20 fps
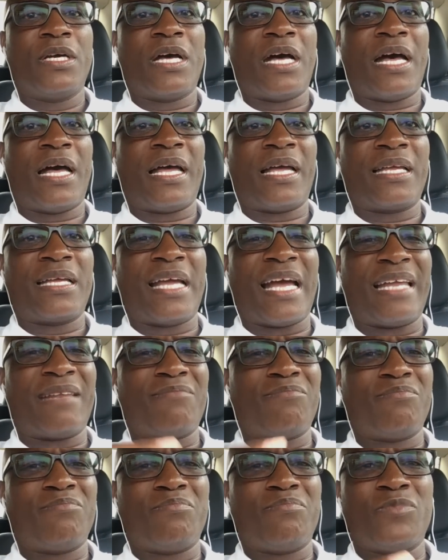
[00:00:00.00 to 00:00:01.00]
I got
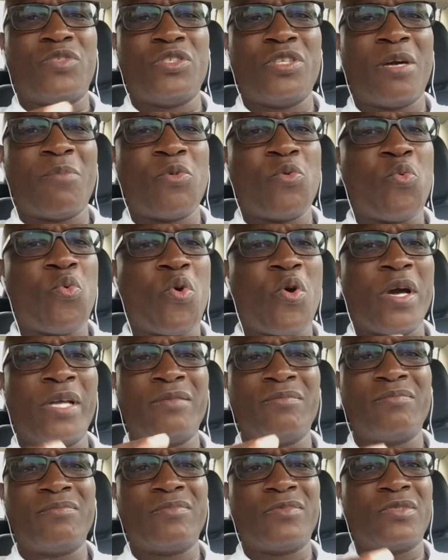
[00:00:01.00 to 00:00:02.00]

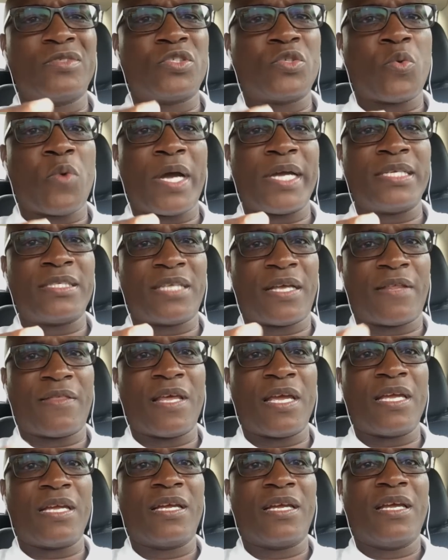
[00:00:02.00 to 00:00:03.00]
#1 twice, I
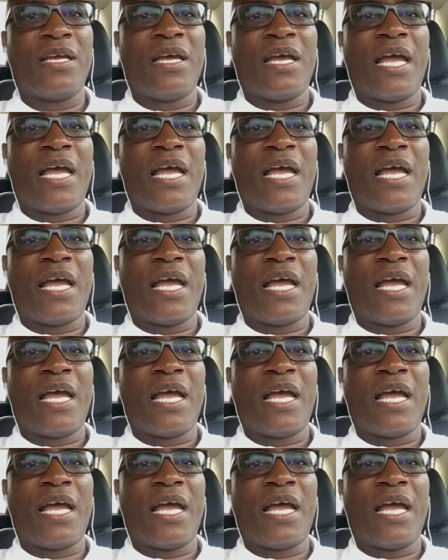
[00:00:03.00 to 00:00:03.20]
think,